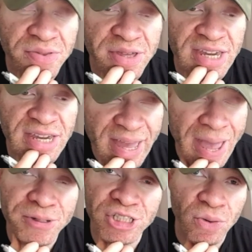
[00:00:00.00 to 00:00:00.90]
the
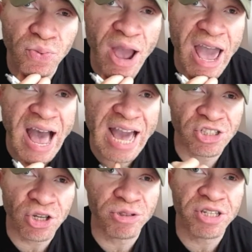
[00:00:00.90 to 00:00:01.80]
episode where I
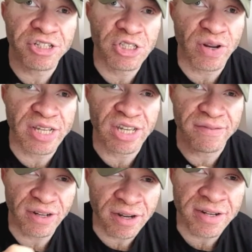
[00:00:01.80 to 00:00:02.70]
took to the streets
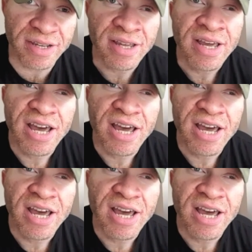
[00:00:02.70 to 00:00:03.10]
of London